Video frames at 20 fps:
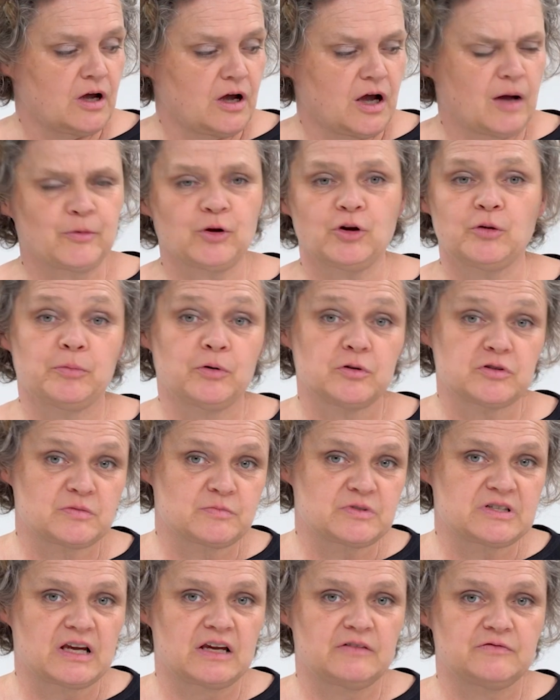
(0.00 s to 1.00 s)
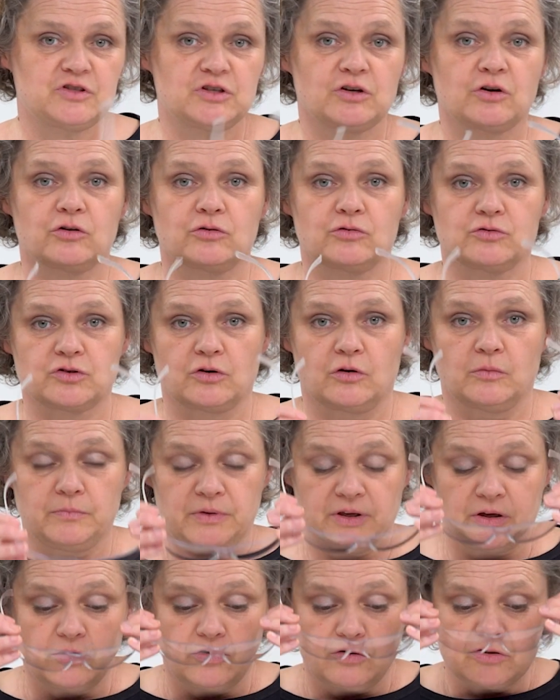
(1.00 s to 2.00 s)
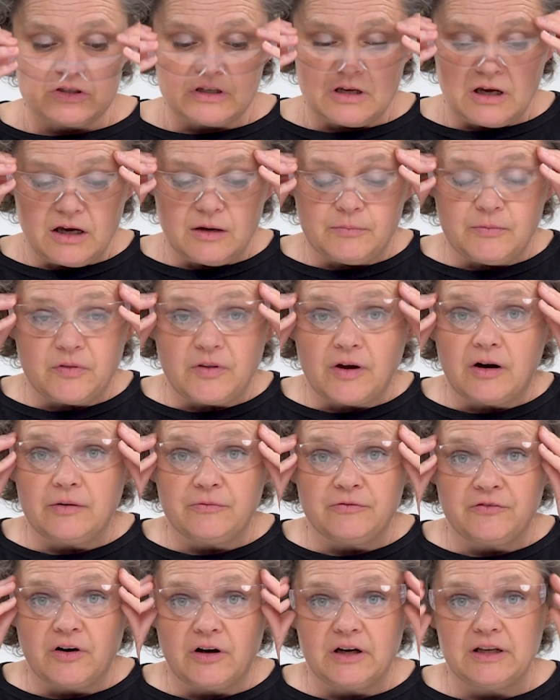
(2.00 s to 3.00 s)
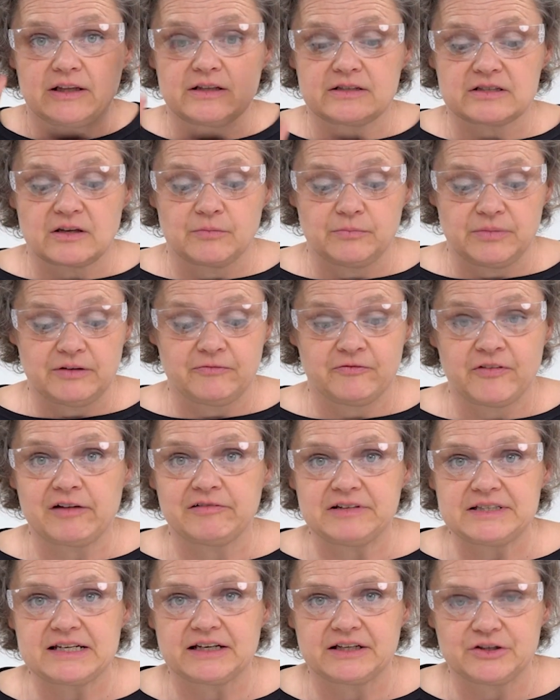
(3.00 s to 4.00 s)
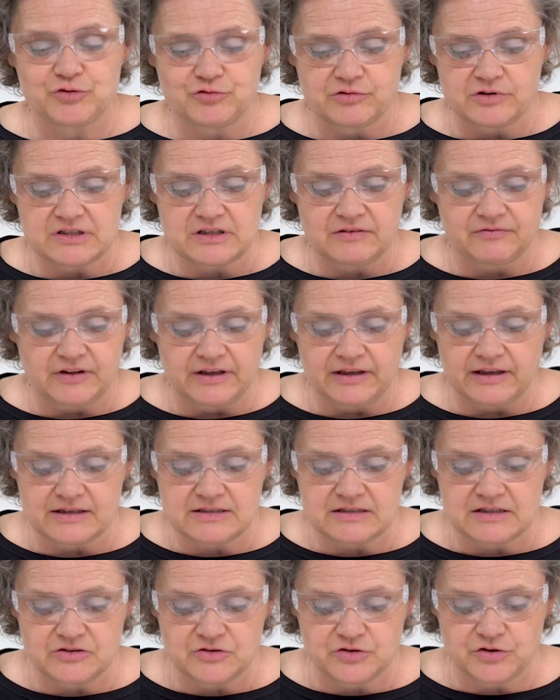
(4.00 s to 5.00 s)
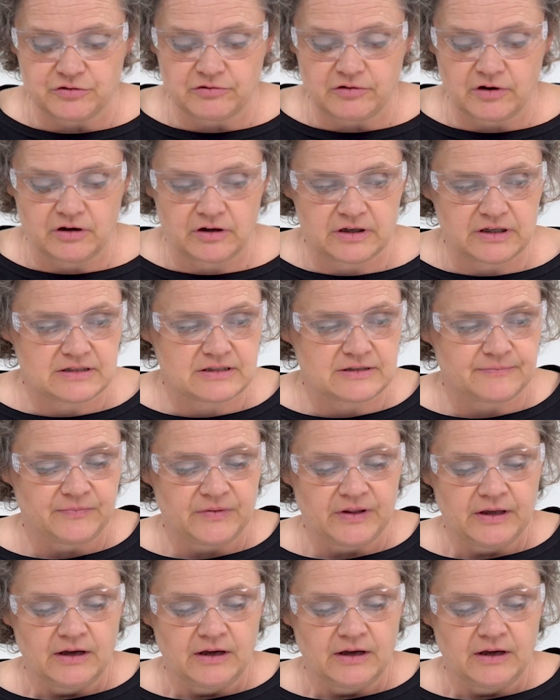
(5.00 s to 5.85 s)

I'm going to put some safety goggles on because the iron filings can be very dangerous if they get into your eyes.